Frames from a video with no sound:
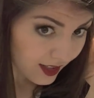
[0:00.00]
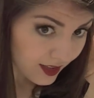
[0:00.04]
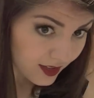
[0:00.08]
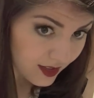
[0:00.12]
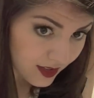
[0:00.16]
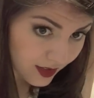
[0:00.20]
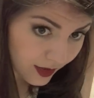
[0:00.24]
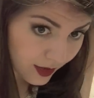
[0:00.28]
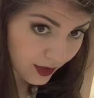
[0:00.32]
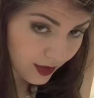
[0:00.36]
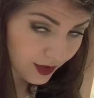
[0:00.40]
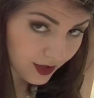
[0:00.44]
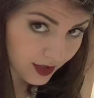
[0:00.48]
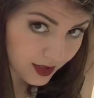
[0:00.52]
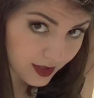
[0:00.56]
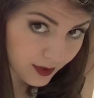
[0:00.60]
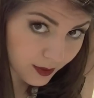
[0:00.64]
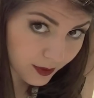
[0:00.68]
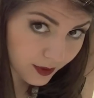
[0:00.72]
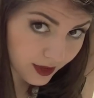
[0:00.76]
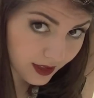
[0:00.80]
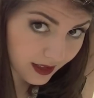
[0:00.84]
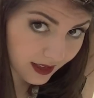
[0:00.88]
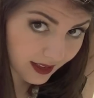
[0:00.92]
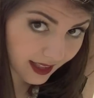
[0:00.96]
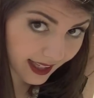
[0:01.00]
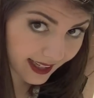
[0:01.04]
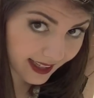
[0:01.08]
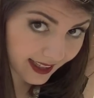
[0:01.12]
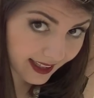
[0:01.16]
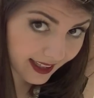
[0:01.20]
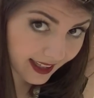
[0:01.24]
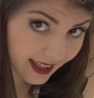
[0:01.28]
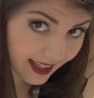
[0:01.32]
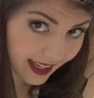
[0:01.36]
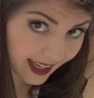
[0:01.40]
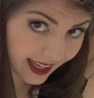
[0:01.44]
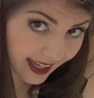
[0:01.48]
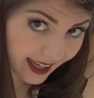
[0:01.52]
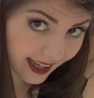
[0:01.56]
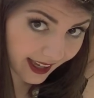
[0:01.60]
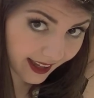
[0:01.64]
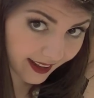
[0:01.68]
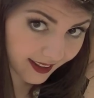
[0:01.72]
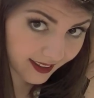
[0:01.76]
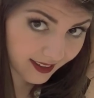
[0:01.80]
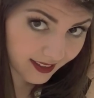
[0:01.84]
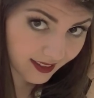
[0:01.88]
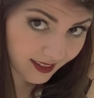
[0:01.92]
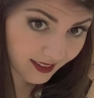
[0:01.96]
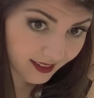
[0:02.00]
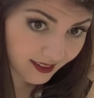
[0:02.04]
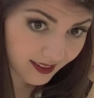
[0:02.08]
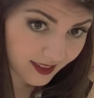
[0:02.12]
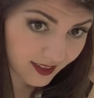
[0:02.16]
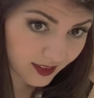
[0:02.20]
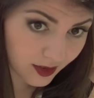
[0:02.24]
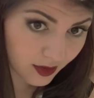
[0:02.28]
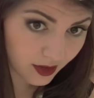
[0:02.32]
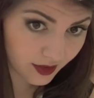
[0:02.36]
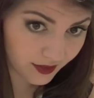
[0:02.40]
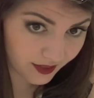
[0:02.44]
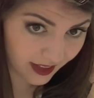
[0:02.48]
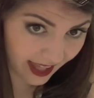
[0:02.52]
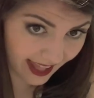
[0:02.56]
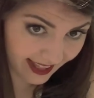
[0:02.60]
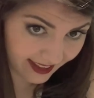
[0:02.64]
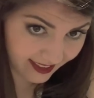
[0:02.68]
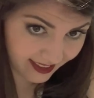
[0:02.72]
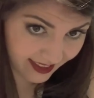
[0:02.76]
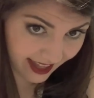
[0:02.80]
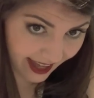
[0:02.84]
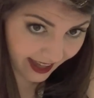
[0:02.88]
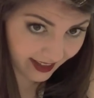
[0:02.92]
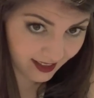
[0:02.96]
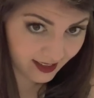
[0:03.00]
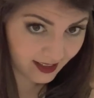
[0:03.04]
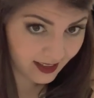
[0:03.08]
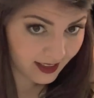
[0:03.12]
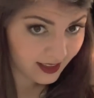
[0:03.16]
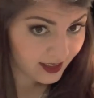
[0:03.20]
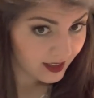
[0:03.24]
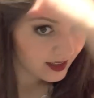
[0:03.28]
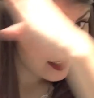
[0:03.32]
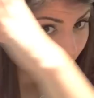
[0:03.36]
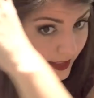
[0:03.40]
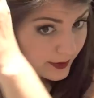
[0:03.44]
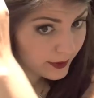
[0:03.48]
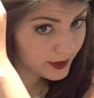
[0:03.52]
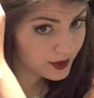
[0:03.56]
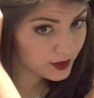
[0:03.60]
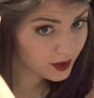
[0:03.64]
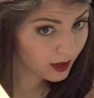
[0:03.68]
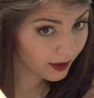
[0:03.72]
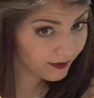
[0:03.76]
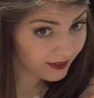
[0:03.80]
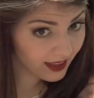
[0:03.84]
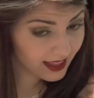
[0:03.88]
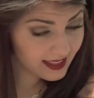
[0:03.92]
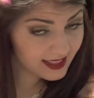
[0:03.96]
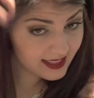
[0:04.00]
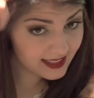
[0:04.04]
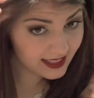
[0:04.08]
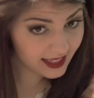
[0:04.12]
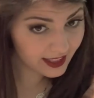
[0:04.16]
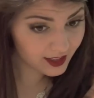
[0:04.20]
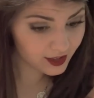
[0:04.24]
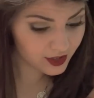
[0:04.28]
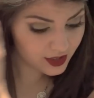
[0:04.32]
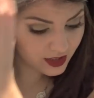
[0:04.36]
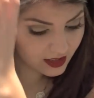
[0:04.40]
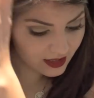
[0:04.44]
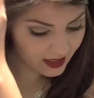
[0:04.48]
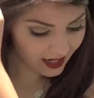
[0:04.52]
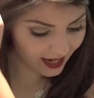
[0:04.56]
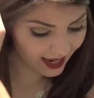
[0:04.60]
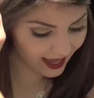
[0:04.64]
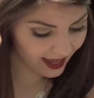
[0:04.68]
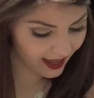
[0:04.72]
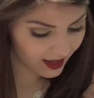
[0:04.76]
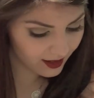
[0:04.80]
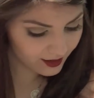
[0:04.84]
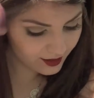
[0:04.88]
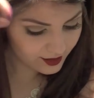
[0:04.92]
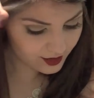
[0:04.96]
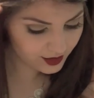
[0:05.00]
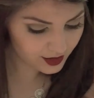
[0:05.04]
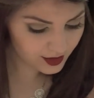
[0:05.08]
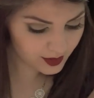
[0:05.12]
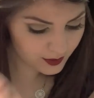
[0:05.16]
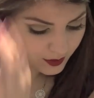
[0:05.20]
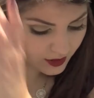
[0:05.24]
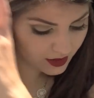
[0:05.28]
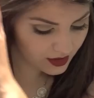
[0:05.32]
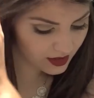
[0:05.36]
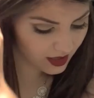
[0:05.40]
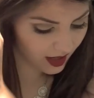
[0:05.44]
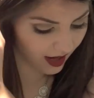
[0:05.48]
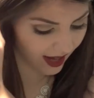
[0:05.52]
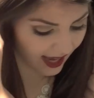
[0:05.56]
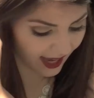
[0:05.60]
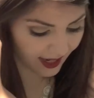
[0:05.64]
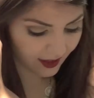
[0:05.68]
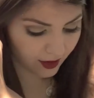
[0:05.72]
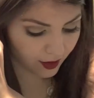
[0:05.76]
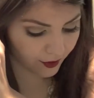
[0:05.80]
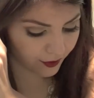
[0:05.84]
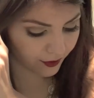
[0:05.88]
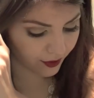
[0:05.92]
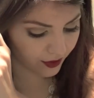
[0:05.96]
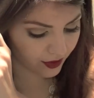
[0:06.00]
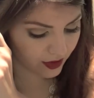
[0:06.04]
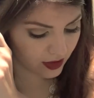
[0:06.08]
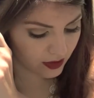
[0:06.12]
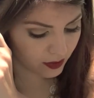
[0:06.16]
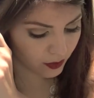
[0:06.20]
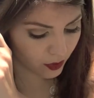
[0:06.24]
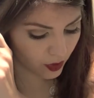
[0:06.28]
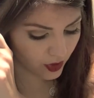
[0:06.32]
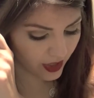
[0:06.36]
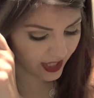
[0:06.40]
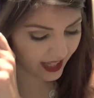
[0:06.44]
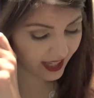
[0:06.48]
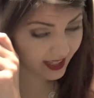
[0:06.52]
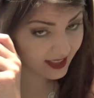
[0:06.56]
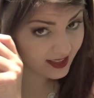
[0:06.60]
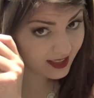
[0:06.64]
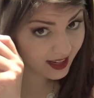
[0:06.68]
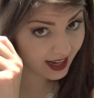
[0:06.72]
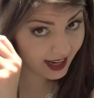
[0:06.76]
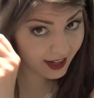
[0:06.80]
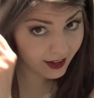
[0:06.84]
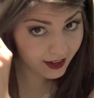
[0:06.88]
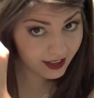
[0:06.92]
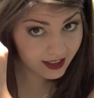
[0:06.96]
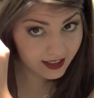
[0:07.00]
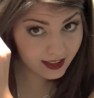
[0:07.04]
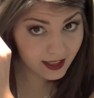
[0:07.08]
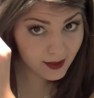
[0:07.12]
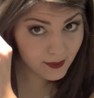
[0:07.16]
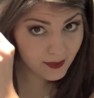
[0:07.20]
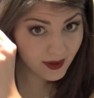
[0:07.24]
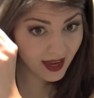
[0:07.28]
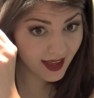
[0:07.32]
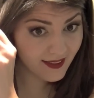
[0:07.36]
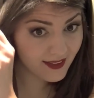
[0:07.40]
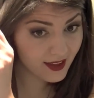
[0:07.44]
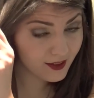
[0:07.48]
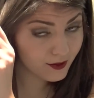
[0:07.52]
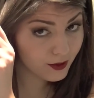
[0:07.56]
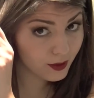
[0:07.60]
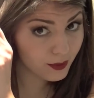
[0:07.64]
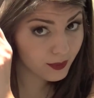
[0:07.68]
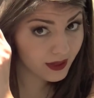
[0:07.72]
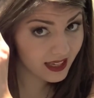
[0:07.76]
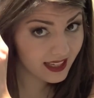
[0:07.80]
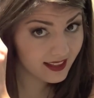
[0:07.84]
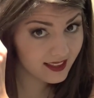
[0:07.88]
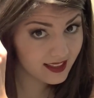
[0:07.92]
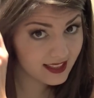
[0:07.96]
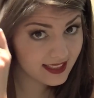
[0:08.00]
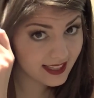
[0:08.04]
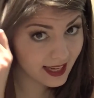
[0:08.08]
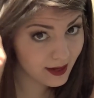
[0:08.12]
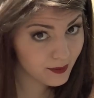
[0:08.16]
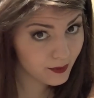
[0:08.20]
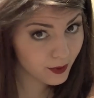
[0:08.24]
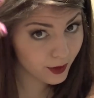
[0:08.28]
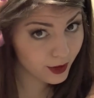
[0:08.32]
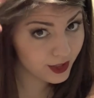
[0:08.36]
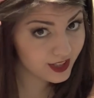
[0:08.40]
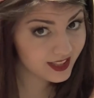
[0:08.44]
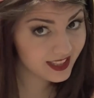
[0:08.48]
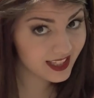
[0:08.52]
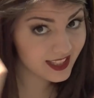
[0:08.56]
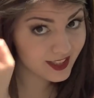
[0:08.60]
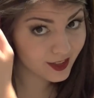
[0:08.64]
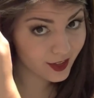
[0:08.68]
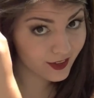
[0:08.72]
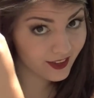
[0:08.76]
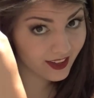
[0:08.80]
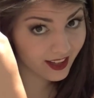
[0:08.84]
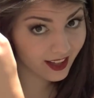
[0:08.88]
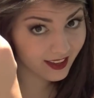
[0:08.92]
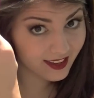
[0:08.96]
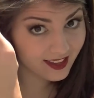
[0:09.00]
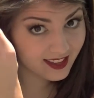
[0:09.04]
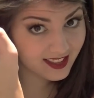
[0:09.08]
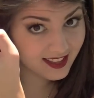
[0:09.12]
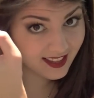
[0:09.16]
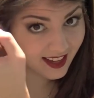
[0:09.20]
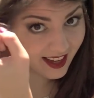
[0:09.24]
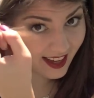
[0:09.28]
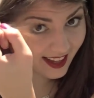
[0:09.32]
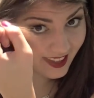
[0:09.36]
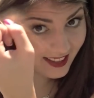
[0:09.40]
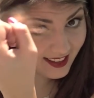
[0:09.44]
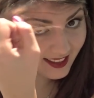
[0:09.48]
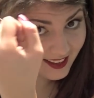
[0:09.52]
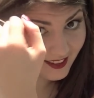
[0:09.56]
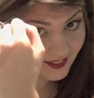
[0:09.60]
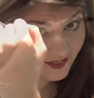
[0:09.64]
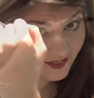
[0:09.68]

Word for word: so you just want it like here sort of like that so once you have that section out you just want to tie it off with a small hair tie or clip and then repeat the same process on the other side